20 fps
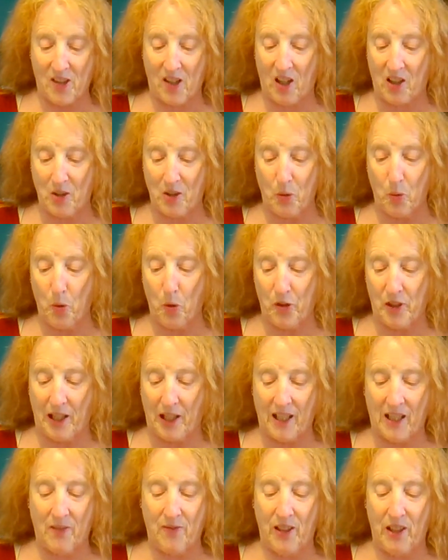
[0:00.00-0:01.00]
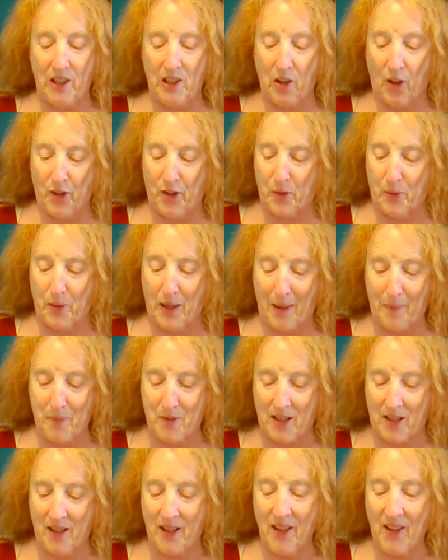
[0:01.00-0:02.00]
claws like a
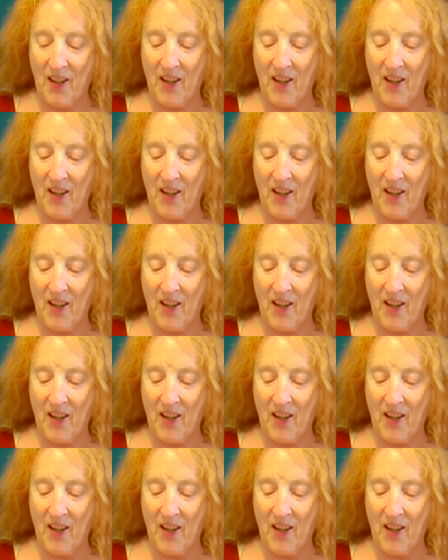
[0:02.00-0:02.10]
velociraptor